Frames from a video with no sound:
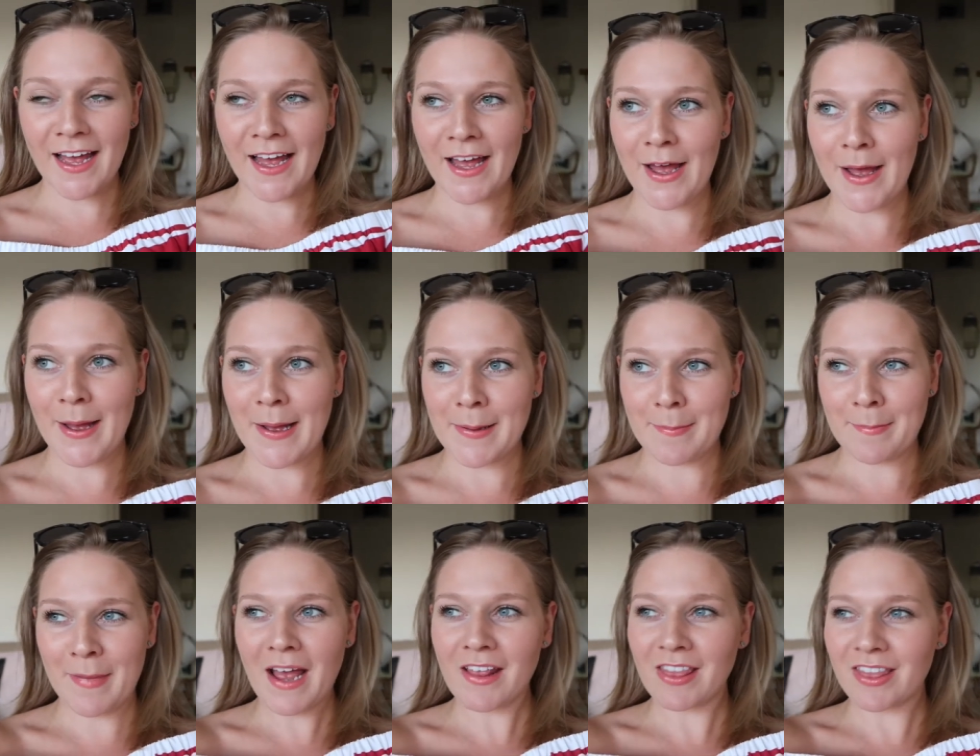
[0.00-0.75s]

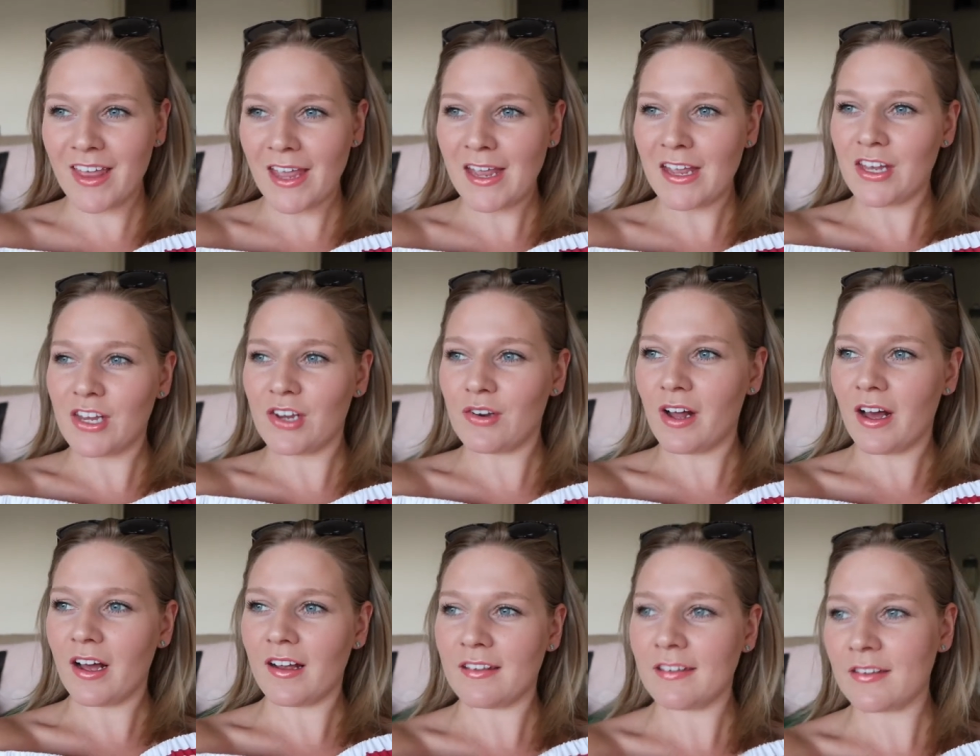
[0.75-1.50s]
Um, I think you
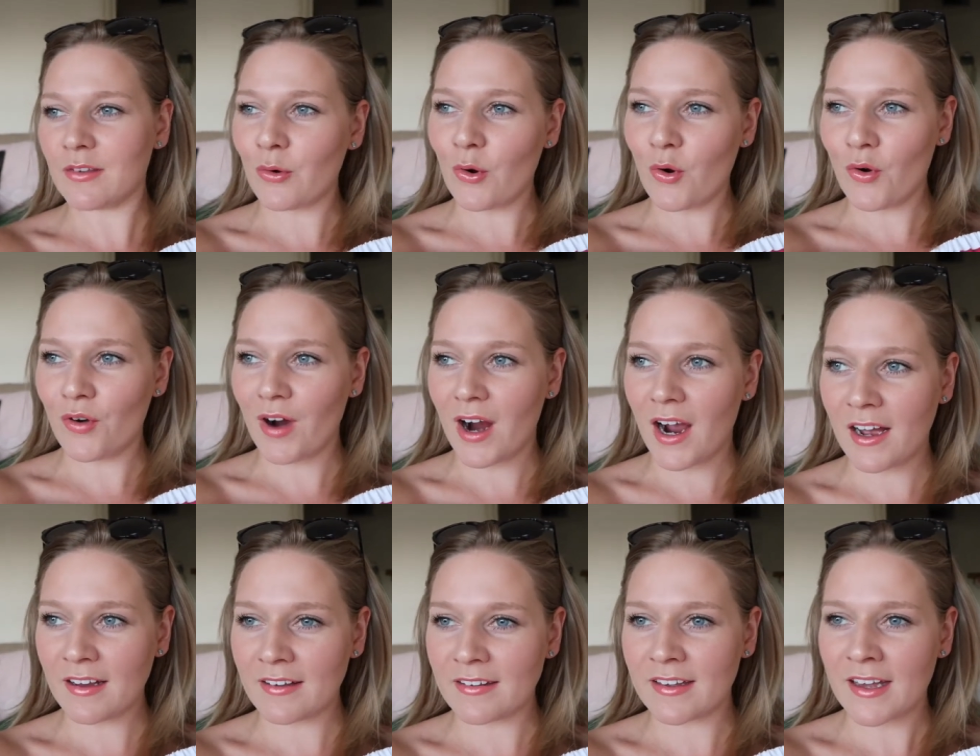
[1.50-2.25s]
last saw
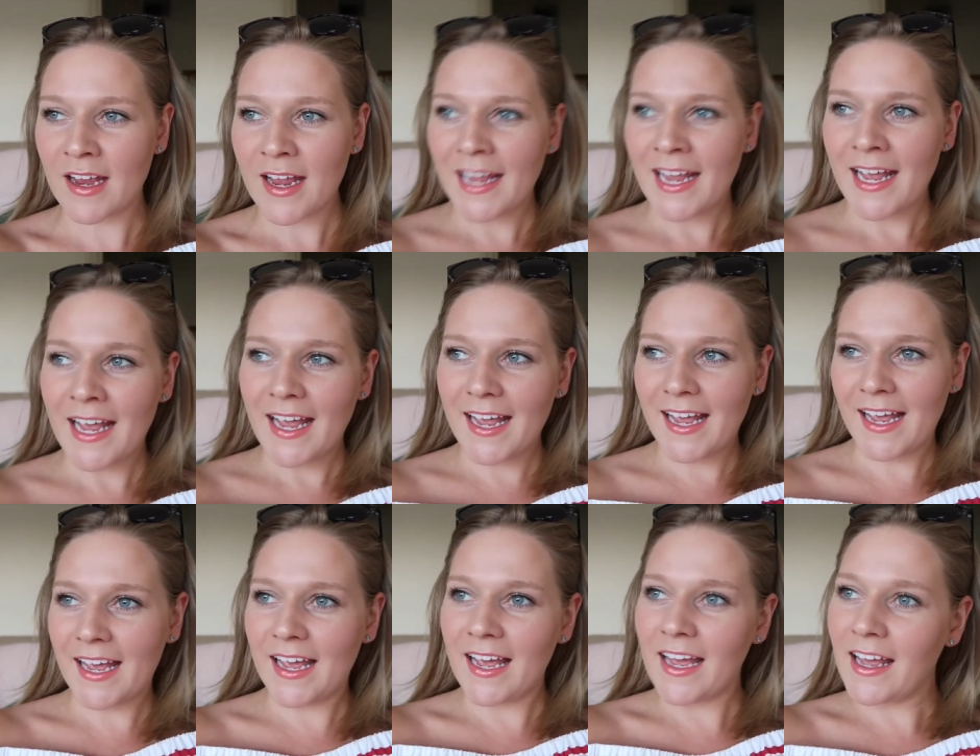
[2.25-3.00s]
us
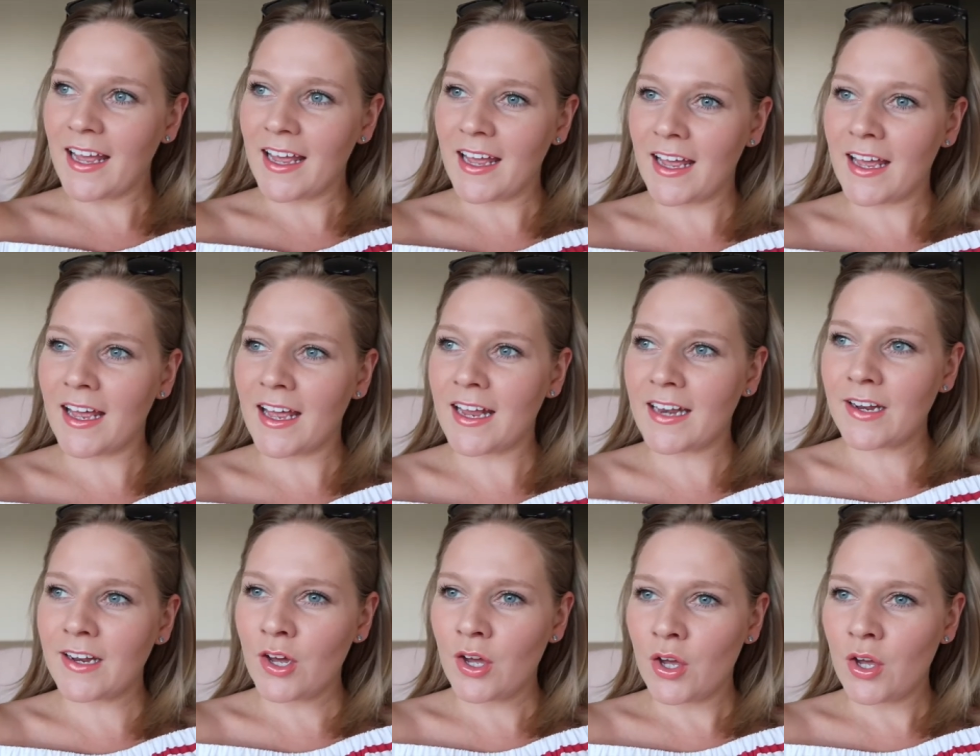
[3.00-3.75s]

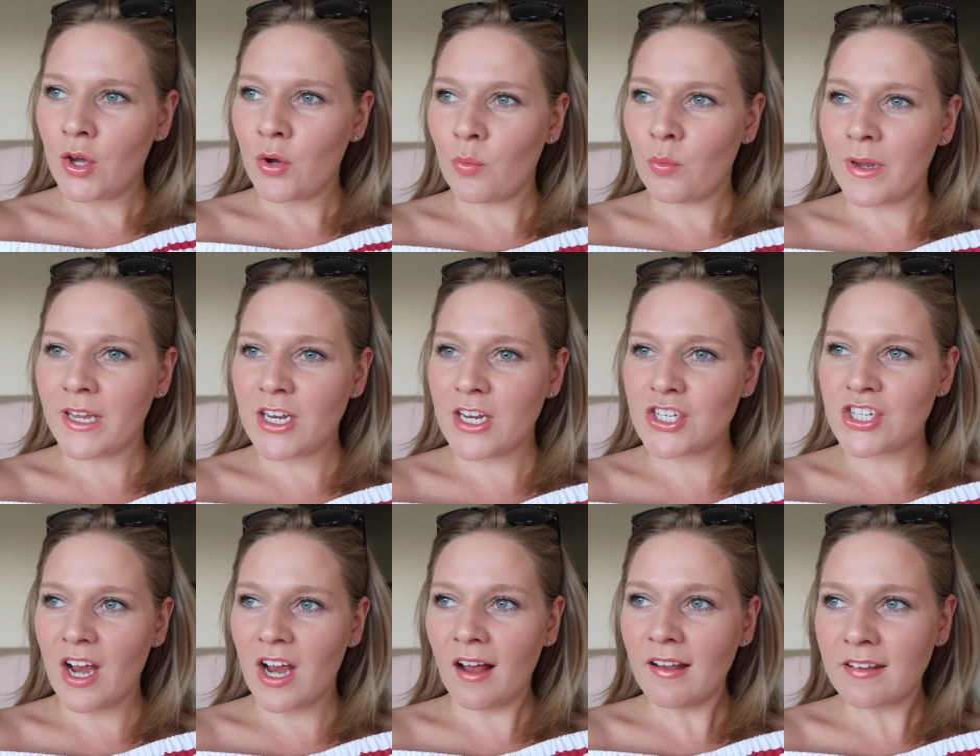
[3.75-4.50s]
in... We had
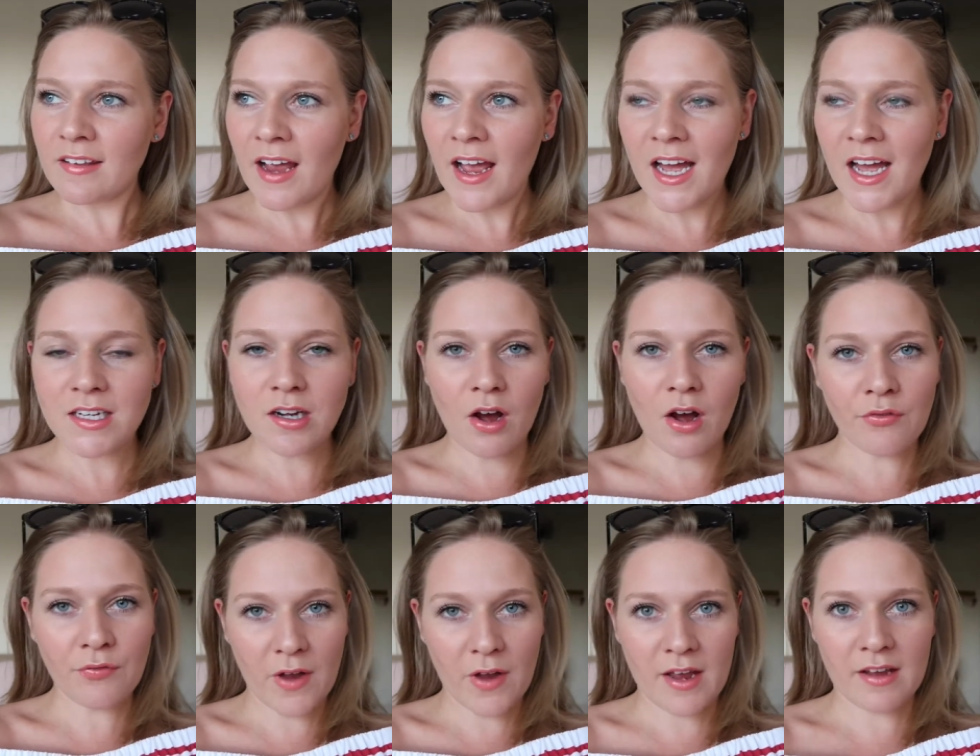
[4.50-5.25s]
just had
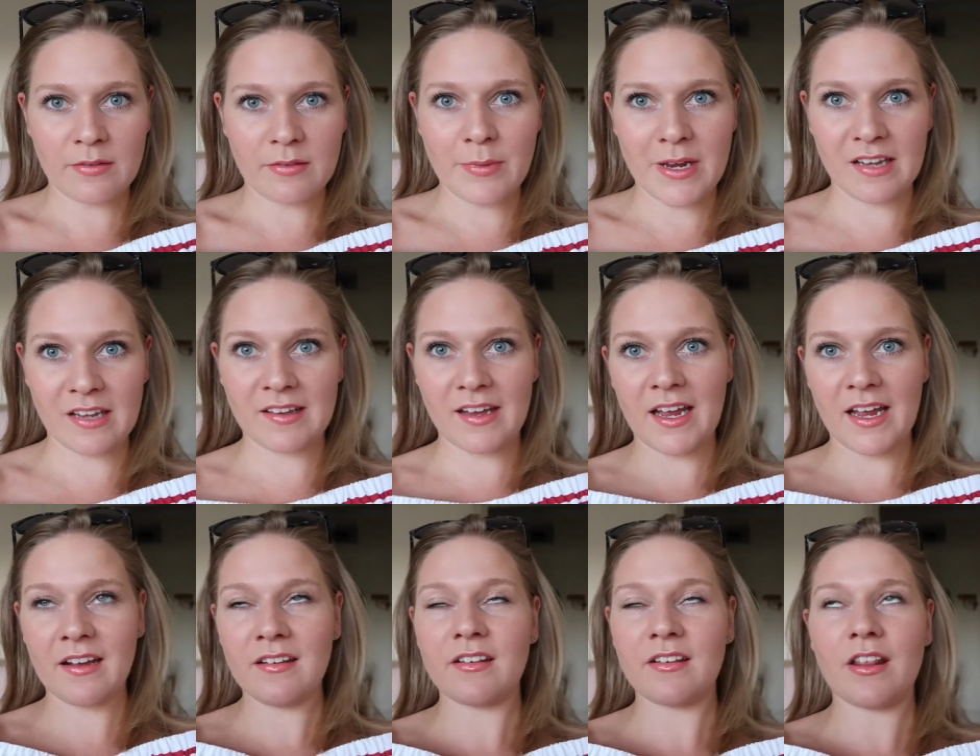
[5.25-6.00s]
our first
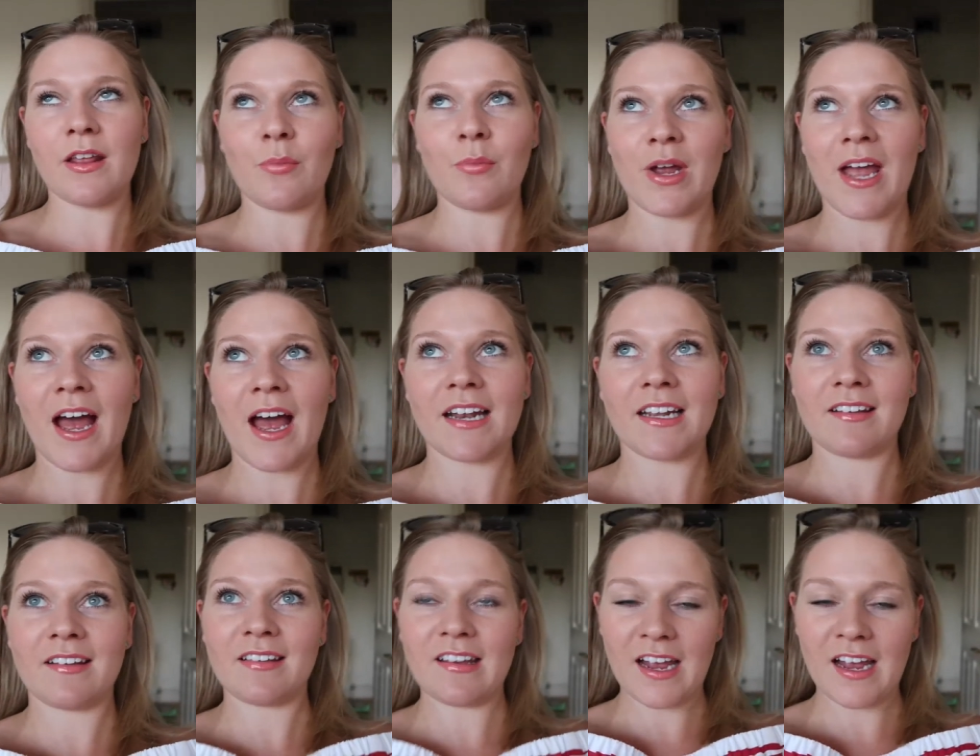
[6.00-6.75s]
meeting, so then we had
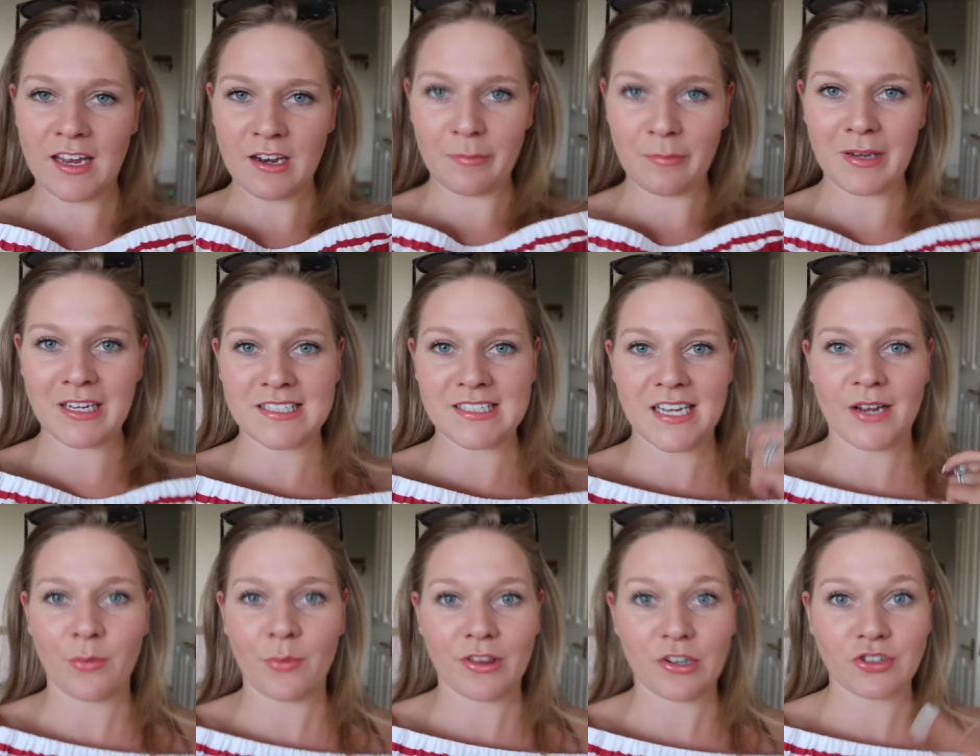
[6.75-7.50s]
a second
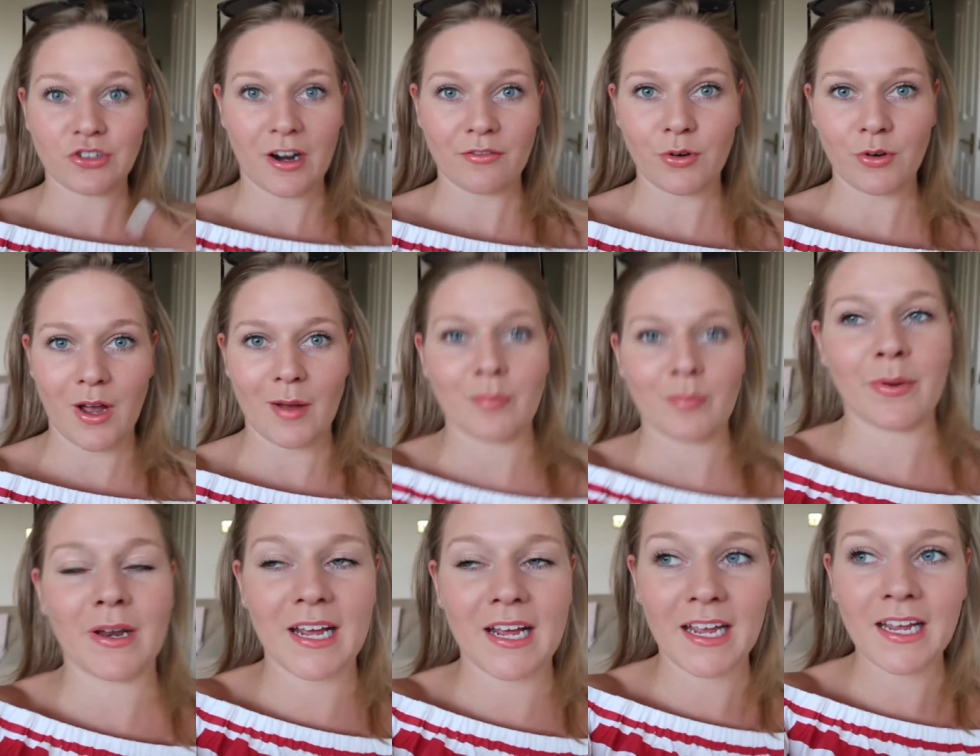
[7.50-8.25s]
meeting with the travel
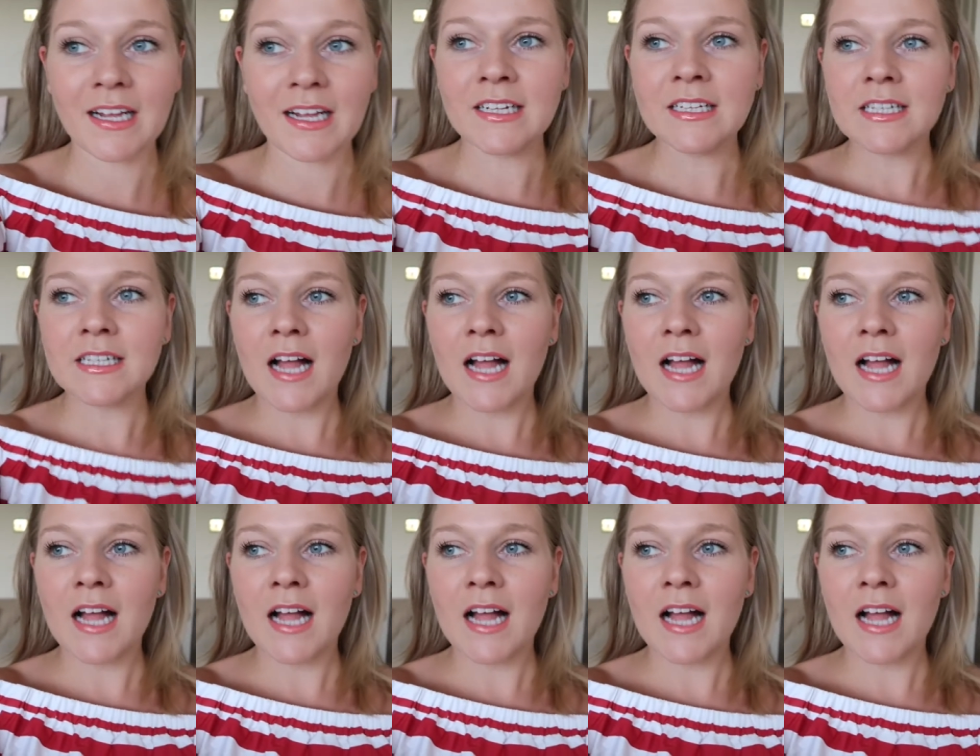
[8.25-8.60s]
company.